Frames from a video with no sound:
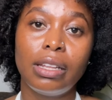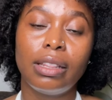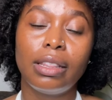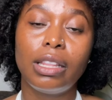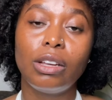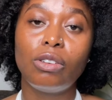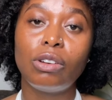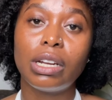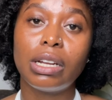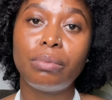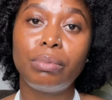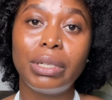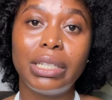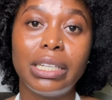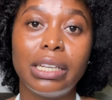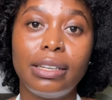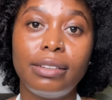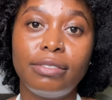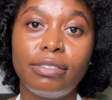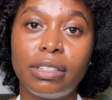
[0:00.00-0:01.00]
they're gonna be
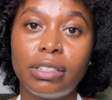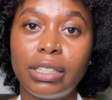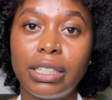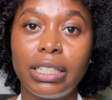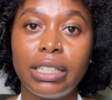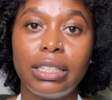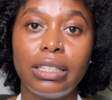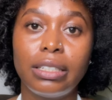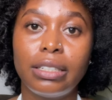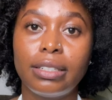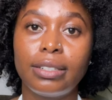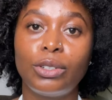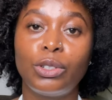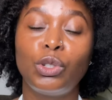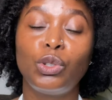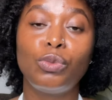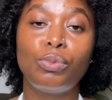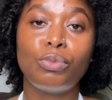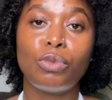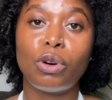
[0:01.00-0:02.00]
delivering it
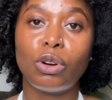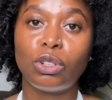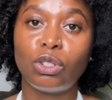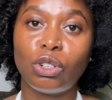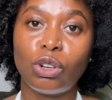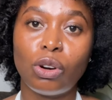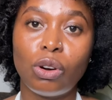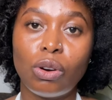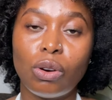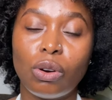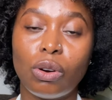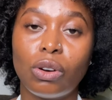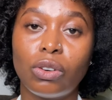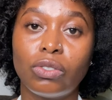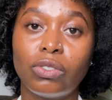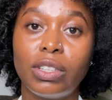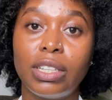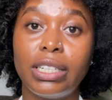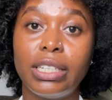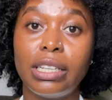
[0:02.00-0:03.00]
tomorrow
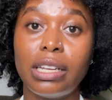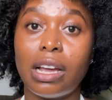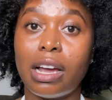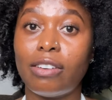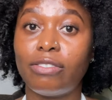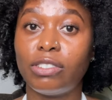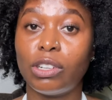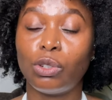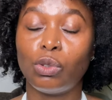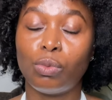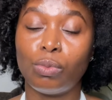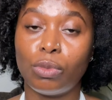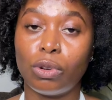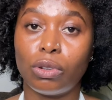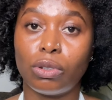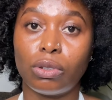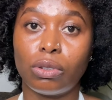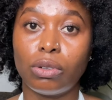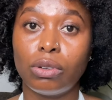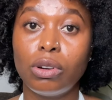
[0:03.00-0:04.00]
or the day after
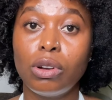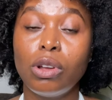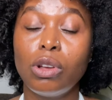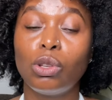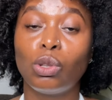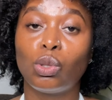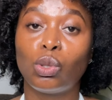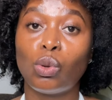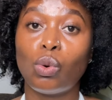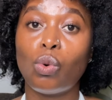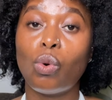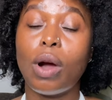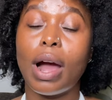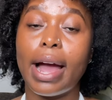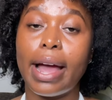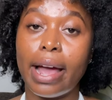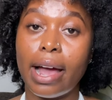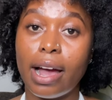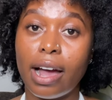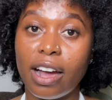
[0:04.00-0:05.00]
tomorrow. So
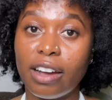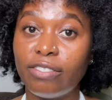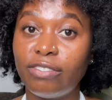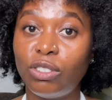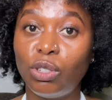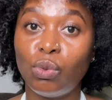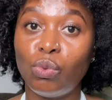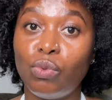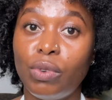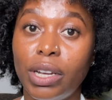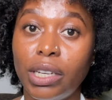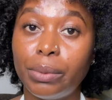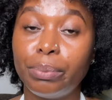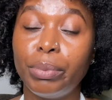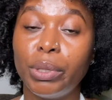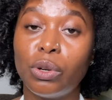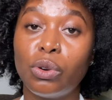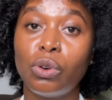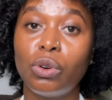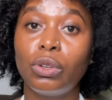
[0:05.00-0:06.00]
I have to wait,
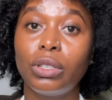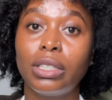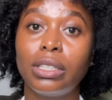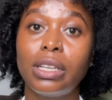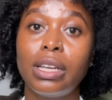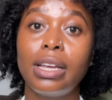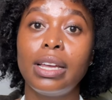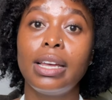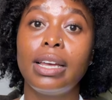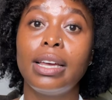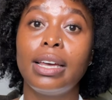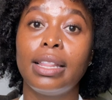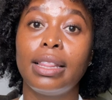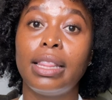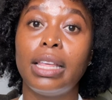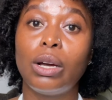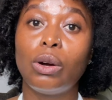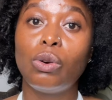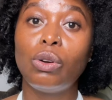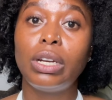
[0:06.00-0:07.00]
because
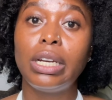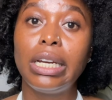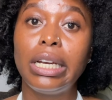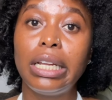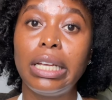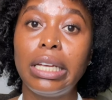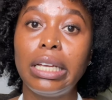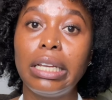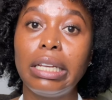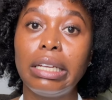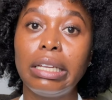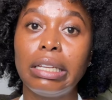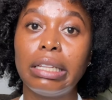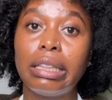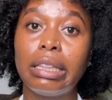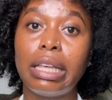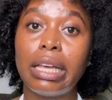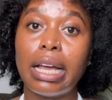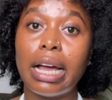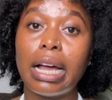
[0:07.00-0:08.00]
they only
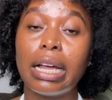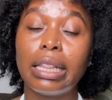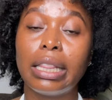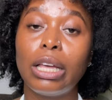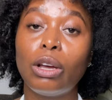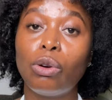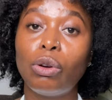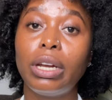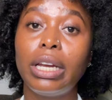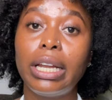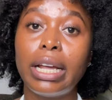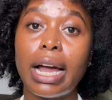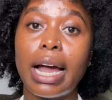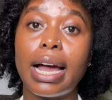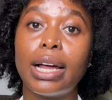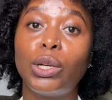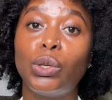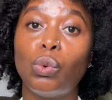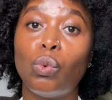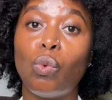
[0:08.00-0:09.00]

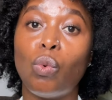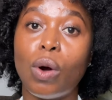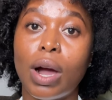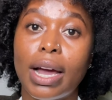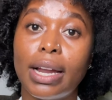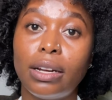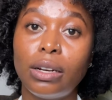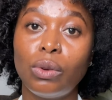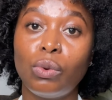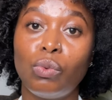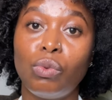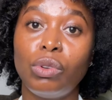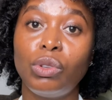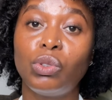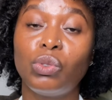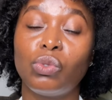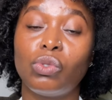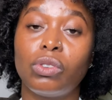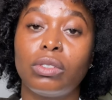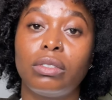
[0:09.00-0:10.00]
had one,
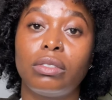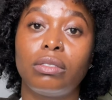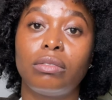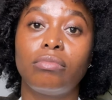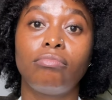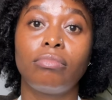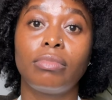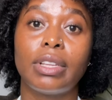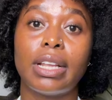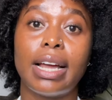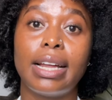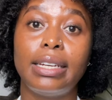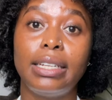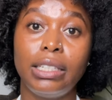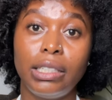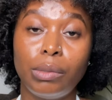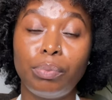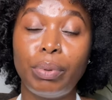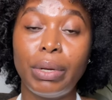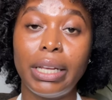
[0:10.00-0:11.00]
which was a
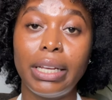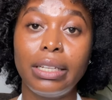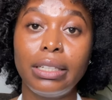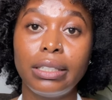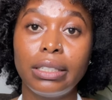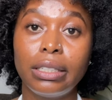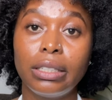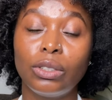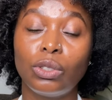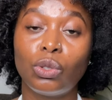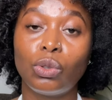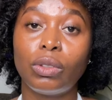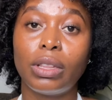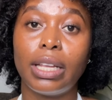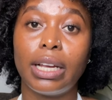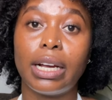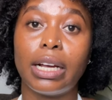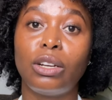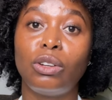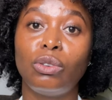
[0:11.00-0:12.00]
display, so they
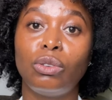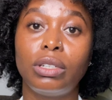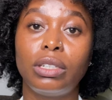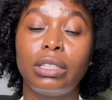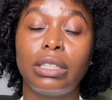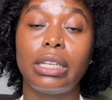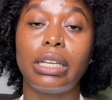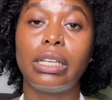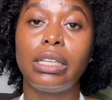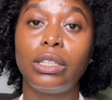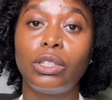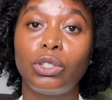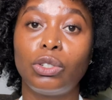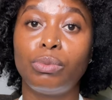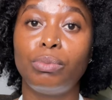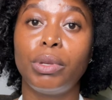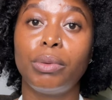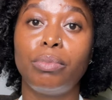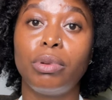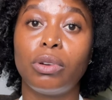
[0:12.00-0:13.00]
cannot sell it to
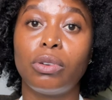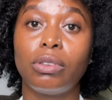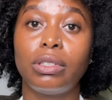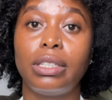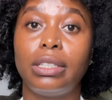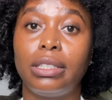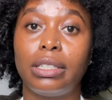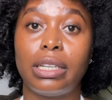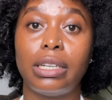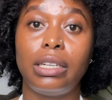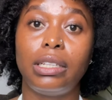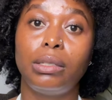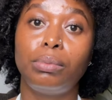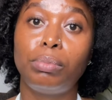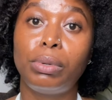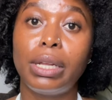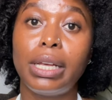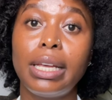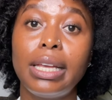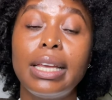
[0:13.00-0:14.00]
me because it's a
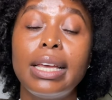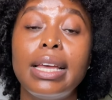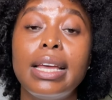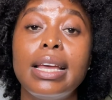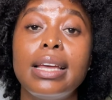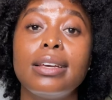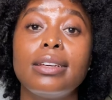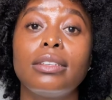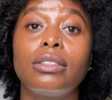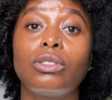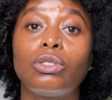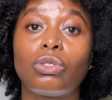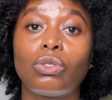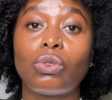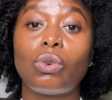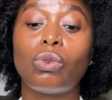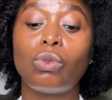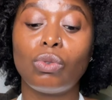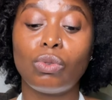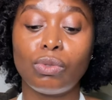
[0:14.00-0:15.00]
display.
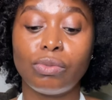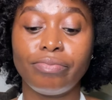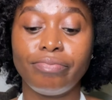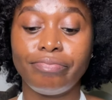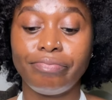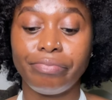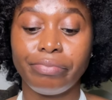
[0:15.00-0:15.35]
So